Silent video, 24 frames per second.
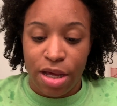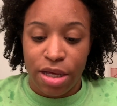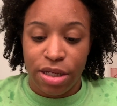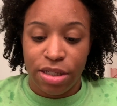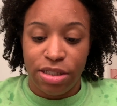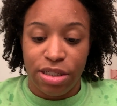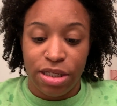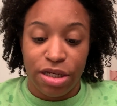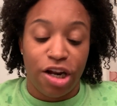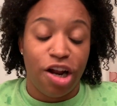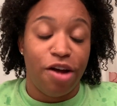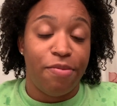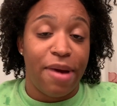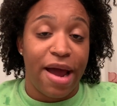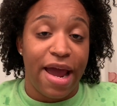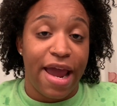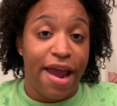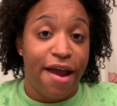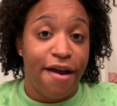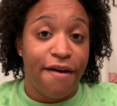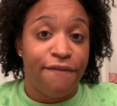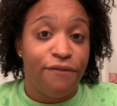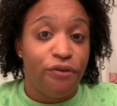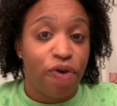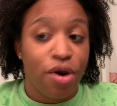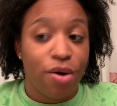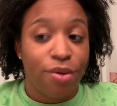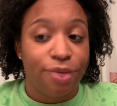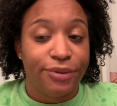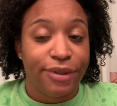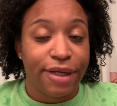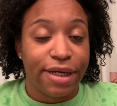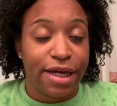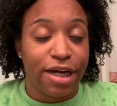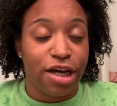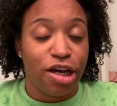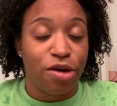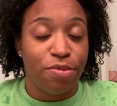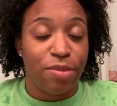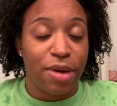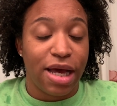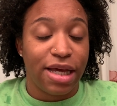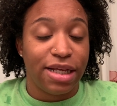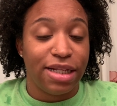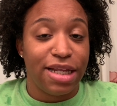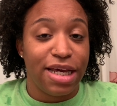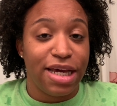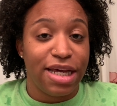sit on my hair for a while. Um,
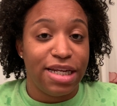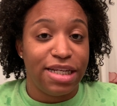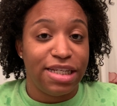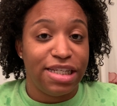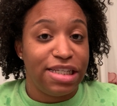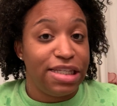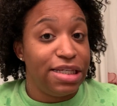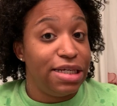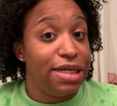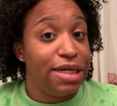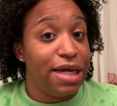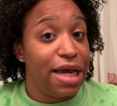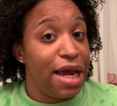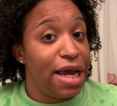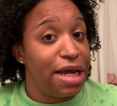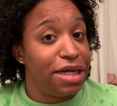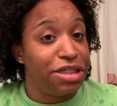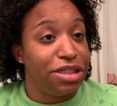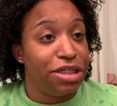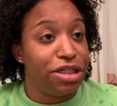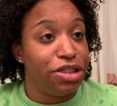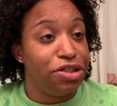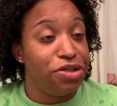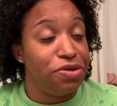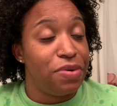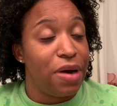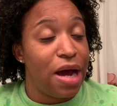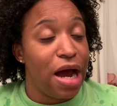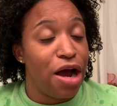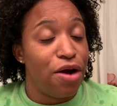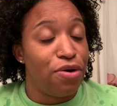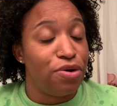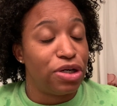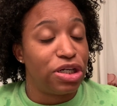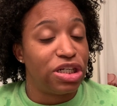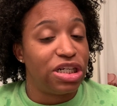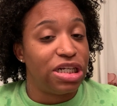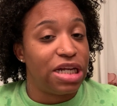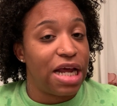I let it sit actually two hours.